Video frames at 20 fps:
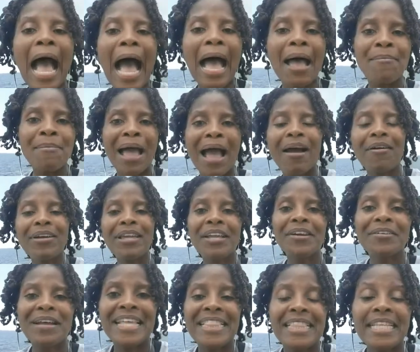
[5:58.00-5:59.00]
I'm out
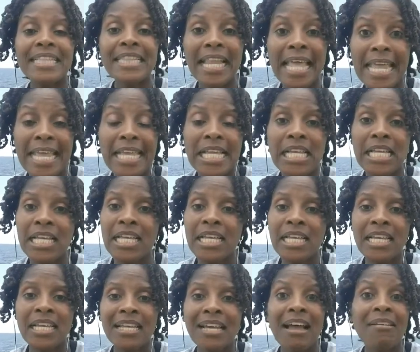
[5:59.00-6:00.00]
here at the lake.
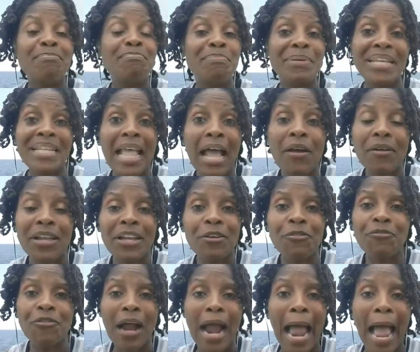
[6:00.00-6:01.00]
I've been out here
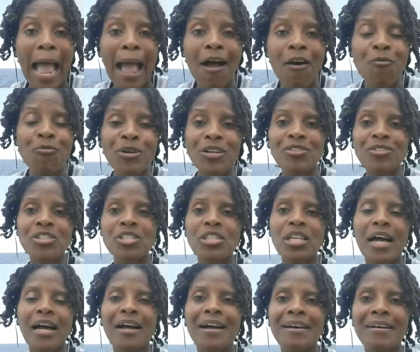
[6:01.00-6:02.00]
for hours.